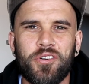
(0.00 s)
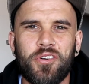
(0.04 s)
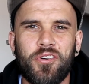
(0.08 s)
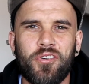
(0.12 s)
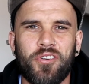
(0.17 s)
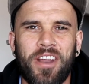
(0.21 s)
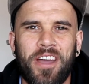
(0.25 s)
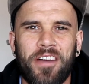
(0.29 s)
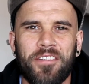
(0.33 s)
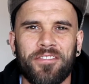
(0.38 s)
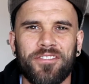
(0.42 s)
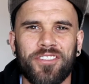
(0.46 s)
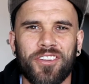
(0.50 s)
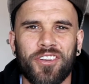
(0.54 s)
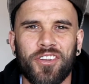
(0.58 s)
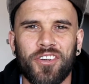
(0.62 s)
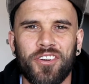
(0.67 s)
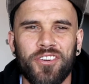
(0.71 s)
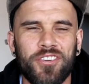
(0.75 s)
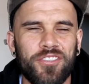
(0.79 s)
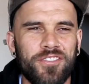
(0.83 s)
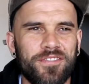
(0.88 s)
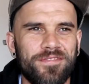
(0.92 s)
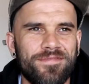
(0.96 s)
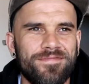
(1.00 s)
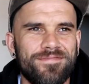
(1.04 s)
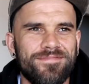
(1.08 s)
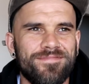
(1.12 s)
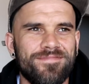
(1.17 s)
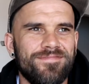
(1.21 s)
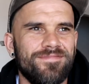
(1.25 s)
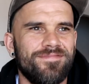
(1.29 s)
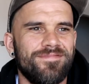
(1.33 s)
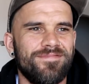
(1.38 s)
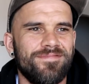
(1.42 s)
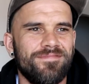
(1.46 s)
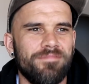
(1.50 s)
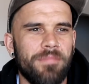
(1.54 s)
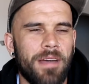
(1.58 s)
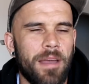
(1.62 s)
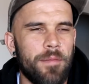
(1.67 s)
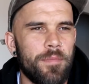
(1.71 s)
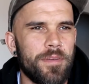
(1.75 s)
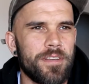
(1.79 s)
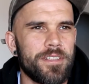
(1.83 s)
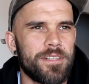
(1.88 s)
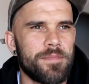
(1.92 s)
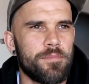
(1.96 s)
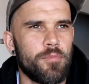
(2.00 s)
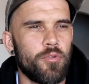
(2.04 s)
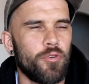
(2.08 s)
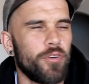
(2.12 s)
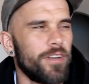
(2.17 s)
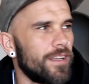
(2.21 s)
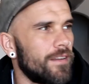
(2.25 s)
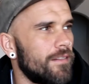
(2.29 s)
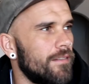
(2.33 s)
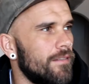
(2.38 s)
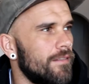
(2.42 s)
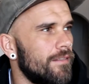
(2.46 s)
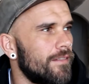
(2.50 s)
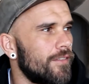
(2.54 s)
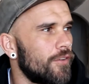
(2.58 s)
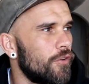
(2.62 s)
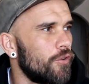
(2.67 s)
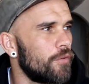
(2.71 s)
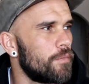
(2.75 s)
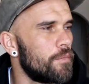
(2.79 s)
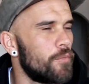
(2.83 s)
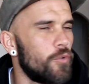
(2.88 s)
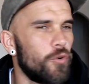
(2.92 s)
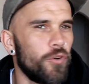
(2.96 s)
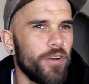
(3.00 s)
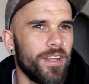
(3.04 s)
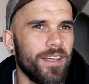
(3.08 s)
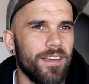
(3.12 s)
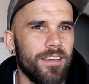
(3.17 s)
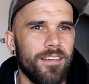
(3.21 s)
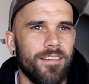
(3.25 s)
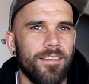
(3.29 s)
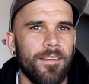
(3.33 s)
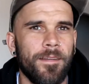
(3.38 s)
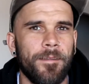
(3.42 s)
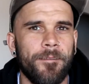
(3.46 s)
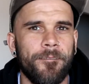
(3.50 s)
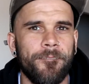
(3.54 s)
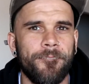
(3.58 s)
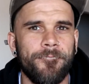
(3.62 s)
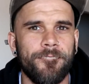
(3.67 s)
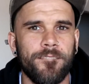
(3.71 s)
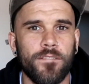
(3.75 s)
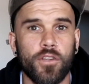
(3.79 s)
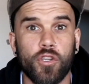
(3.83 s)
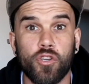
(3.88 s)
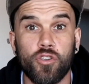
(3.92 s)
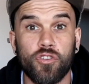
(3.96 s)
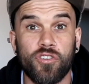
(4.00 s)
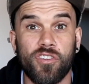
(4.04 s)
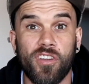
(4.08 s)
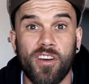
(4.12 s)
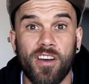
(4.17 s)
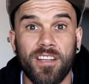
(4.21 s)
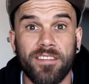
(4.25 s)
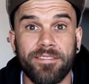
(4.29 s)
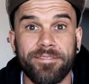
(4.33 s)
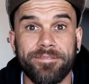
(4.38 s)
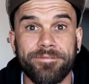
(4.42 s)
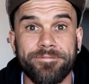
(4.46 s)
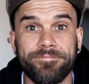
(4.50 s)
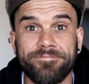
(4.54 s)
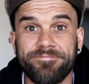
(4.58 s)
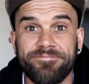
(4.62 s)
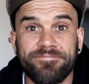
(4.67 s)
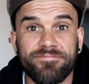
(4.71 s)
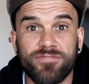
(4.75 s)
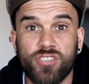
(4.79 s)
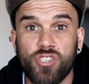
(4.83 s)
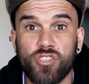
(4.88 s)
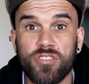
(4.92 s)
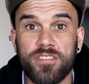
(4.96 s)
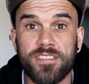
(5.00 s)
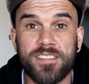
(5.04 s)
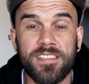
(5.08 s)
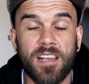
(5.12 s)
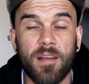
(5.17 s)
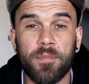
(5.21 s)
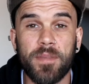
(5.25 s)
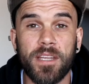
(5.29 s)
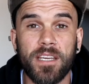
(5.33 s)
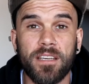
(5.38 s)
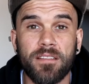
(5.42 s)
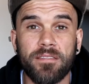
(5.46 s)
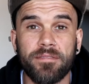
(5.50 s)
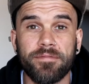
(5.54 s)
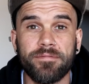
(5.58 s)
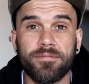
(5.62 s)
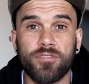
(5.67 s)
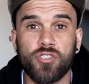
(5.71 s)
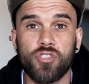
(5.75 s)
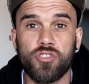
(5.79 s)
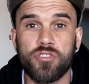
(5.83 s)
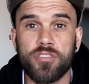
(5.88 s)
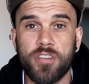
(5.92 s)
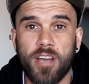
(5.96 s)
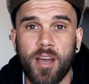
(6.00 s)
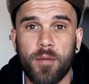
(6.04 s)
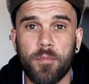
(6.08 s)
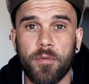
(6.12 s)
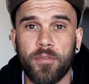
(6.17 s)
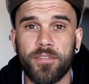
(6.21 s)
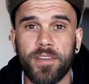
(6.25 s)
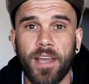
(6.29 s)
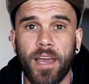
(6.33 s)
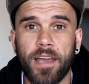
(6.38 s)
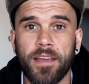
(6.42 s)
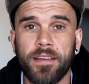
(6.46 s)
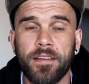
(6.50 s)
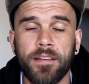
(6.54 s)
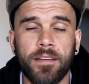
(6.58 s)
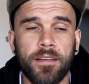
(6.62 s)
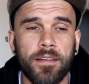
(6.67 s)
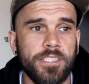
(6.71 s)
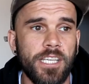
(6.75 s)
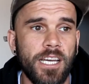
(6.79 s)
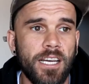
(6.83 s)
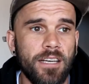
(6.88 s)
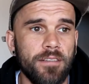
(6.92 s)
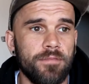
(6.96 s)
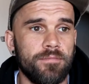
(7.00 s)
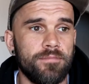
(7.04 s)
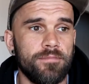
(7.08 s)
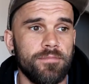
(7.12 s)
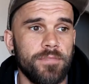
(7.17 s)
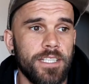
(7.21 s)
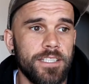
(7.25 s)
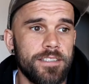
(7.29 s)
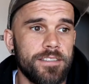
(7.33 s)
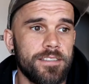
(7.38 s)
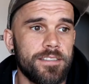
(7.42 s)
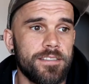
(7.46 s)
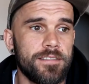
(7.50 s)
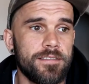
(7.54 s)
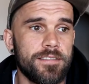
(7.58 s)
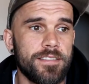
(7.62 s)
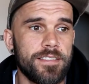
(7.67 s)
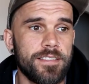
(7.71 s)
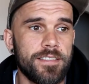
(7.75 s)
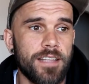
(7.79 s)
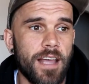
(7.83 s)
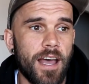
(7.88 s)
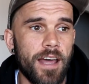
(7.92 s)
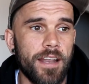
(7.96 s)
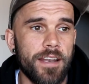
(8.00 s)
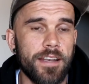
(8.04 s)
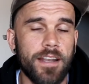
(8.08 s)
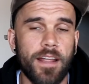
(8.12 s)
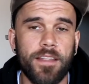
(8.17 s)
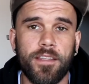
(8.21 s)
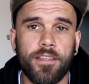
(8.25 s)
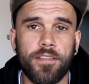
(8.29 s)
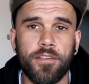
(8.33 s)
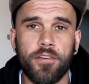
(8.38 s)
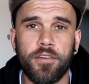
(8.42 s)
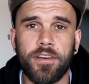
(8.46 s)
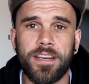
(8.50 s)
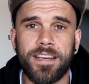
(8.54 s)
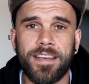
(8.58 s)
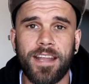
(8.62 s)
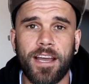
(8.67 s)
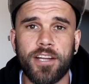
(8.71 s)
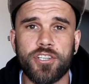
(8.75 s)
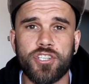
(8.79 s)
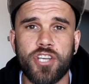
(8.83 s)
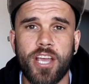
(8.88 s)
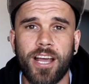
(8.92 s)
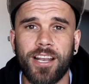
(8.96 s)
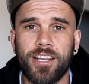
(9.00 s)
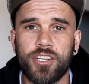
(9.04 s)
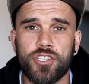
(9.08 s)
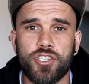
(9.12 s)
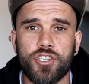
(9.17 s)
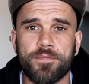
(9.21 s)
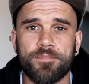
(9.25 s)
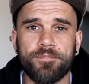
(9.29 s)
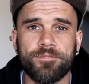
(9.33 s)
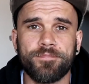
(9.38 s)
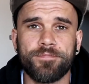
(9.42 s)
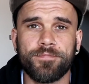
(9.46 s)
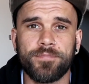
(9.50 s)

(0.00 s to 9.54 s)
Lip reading: Good afternoon, maybe it's morning, good morning, good night, good something, good time of day. Yeah, let's start another 30-day challenge.